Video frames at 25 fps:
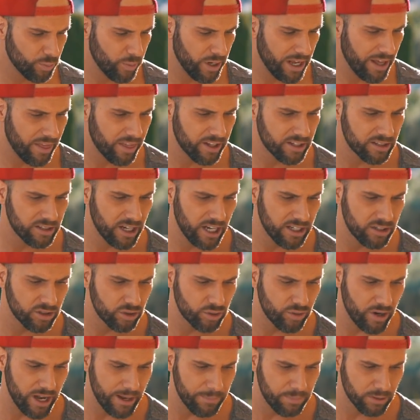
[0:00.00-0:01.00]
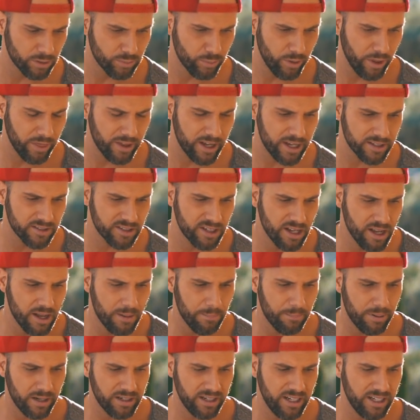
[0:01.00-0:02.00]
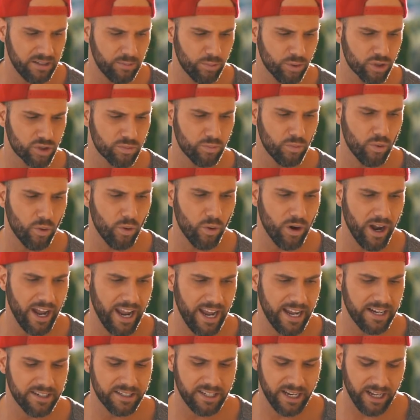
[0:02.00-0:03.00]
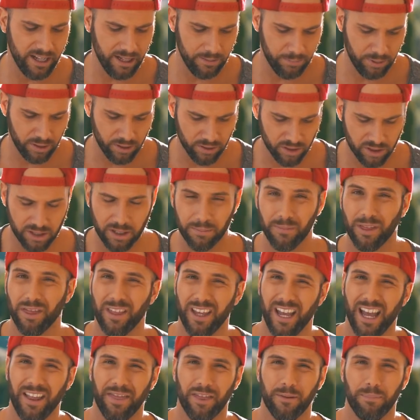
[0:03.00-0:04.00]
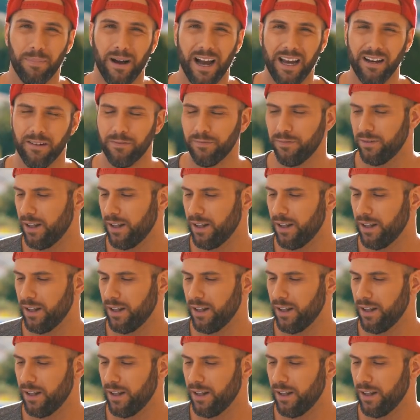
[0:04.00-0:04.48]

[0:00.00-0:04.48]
We had a tripod with us, but it was more handheld because Timothy had the pilot